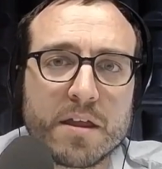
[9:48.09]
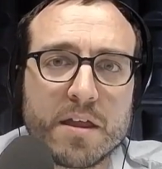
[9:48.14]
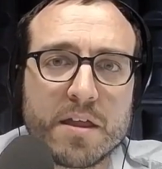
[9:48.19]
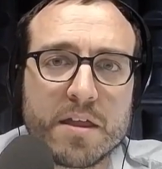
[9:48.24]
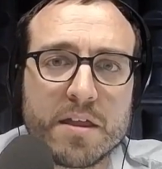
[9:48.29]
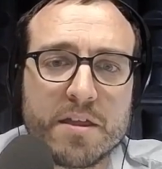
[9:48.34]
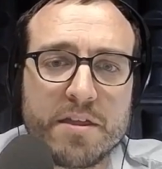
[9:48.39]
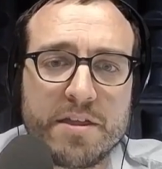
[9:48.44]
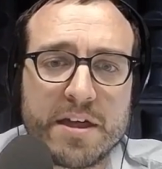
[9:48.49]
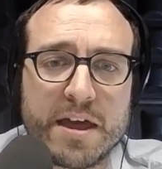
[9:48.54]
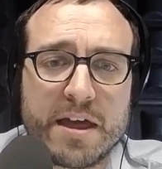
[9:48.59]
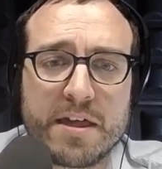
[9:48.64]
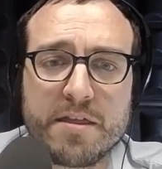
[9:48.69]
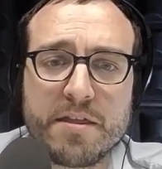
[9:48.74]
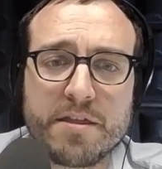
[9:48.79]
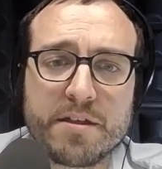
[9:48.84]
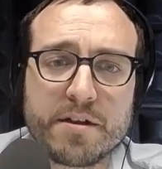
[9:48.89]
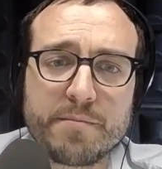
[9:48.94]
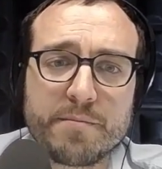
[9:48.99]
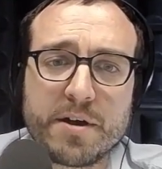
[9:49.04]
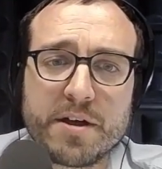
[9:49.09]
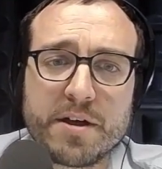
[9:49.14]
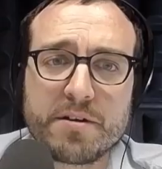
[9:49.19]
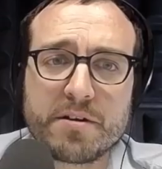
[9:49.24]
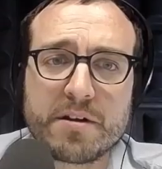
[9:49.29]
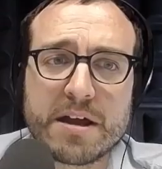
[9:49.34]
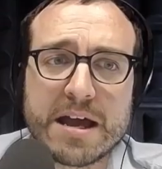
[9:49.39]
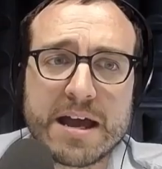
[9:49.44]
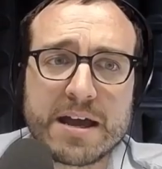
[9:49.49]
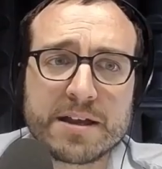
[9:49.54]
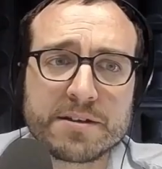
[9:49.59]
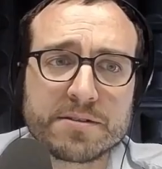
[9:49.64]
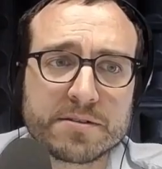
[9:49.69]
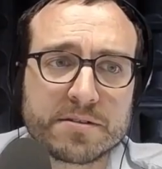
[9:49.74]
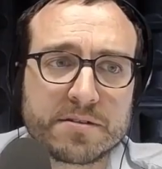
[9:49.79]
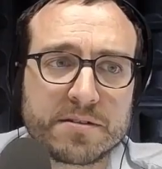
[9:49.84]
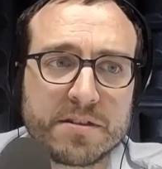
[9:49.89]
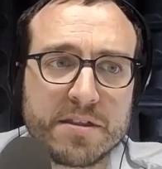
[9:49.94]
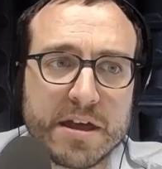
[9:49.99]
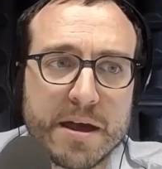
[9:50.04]
Then their mother
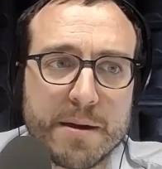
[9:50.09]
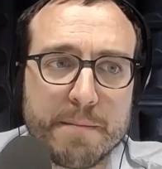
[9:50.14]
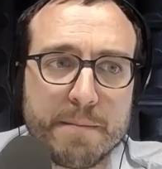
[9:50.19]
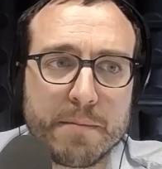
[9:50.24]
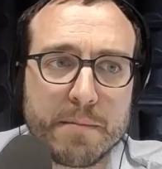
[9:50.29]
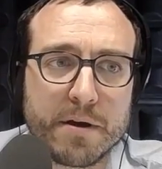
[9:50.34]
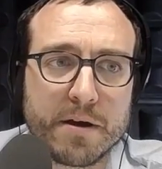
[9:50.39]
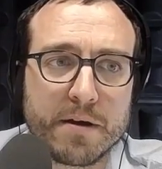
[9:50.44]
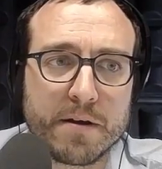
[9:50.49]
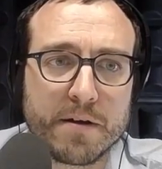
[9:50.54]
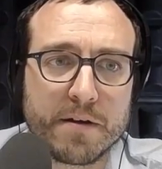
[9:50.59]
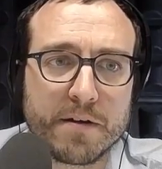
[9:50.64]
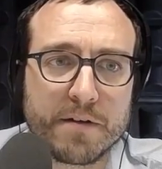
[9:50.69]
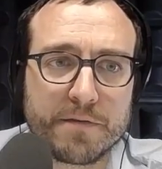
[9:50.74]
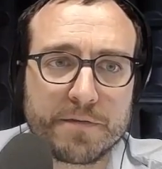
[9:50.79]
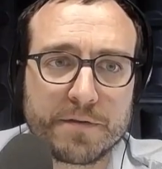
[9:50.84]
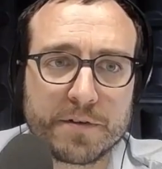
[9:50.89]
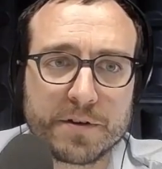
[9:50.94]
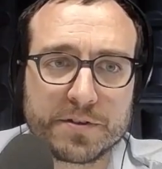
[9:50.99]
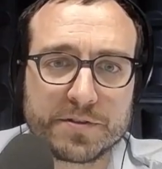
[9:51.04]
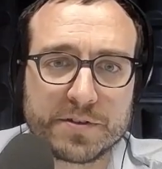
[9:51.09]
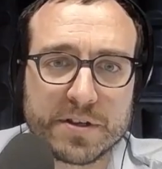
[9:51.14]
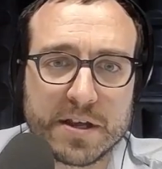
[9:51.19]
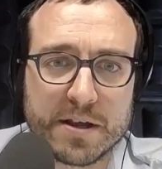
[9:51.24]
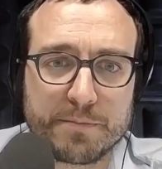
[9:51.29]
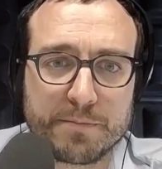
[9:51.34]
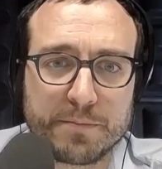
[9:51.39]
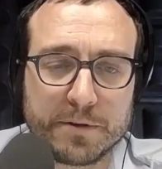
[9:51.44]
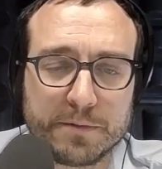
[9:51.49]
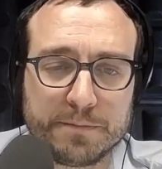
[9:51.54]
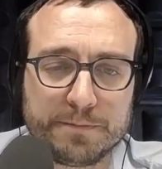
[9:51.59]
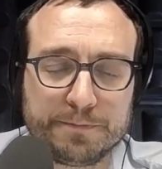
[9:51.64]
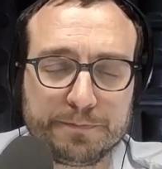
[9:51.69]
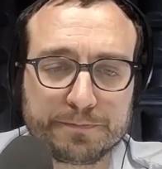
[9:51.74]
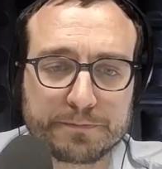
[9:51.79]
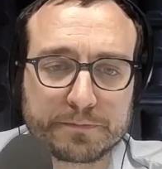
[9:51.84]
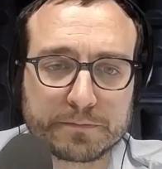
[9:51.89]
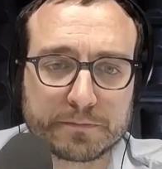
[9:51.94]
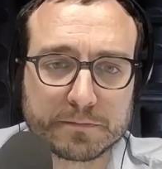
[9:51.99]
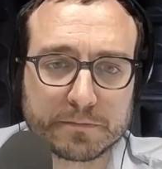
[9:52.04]
asked them, for example.
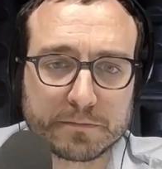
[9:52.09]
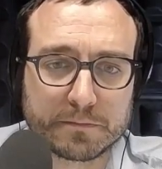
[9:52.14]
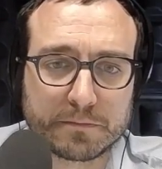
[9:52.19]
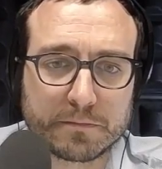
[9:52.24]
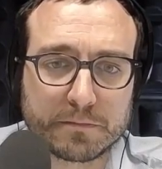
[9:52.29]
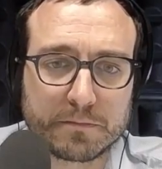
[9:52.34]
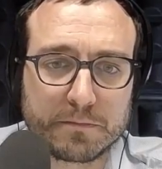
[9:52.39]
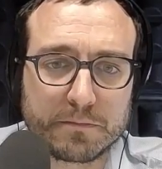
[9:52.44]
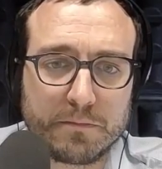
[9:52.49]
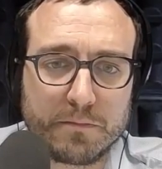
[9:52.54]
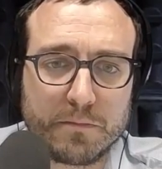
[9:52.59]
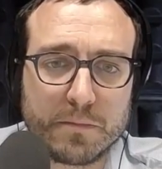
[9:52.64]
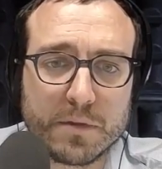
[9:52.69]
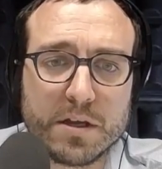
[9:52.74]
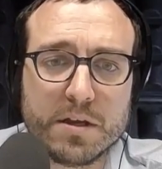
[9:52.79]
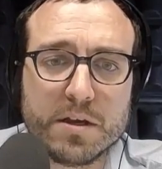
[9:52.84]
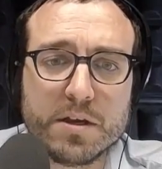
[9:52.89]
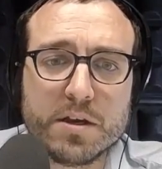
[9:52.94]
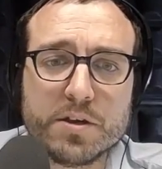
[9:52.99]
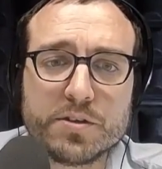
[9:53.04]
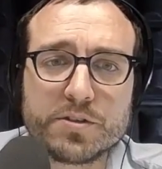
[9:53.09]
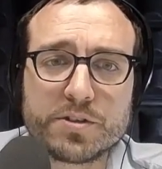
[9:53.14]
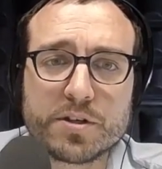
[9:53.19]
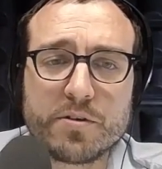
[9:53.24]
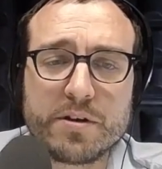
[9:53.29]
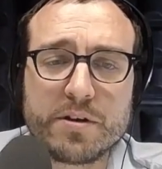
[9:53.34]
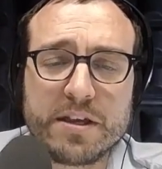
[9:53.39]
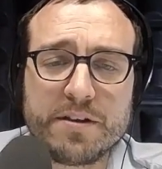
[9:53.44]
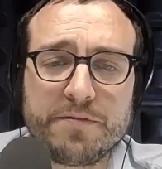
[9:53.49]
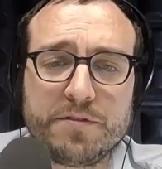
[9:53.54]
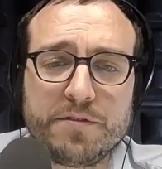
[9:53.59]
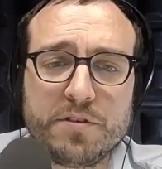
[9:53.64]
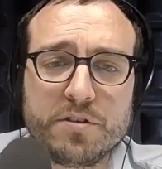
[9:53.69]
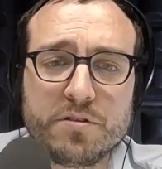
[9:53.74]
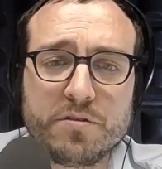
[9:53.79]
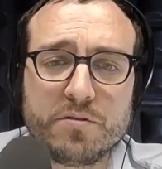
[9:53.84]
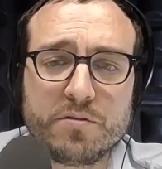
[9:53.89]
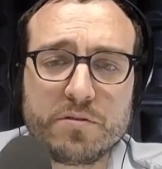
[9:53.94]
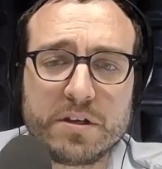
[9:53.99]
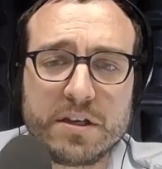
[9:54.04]
So if
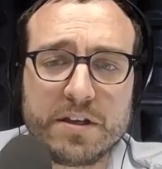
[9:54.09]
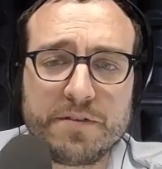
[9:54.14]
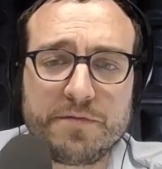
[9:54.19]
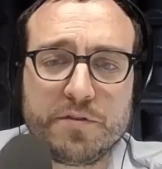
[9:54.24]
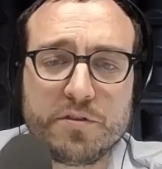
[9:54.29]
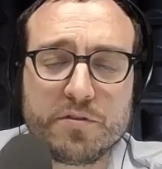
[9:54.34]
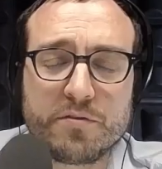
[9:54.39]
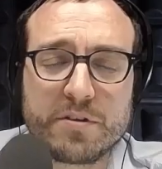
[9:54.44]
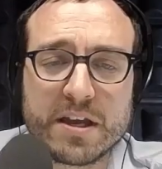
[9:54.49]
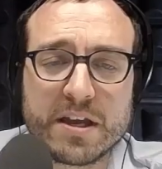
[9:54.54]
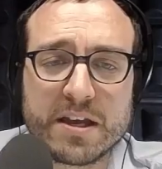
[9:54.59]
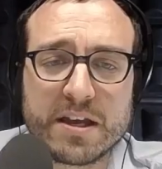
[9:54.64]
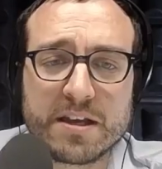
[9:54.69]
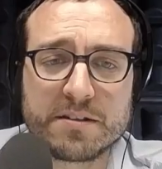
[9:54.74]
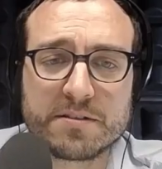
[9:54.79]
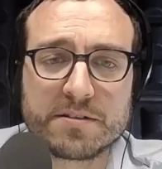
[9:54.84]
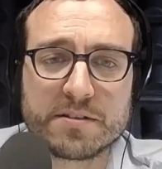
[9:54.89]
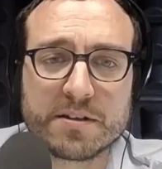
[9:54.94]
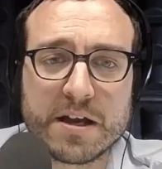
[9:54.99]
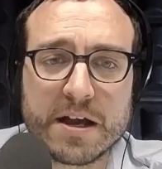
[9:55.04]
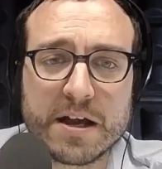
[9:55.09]
you can't